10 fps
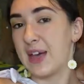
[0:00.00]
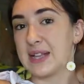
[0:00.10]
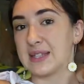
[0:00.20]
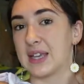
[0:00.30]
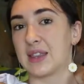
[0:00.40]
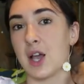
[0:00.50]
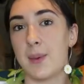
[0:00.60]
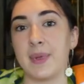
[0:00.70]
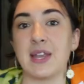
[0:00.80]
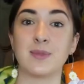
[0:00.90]
that's like the
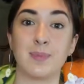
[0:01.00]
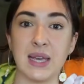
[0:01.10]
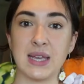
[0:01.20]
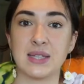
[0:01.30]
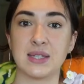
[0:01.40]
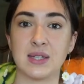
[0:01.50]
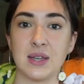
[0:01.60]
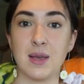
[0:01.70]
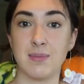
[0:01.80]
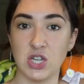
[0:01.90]
company's biggest
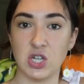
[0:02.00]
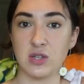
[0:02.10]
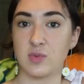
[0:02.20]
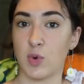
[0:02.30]
emissions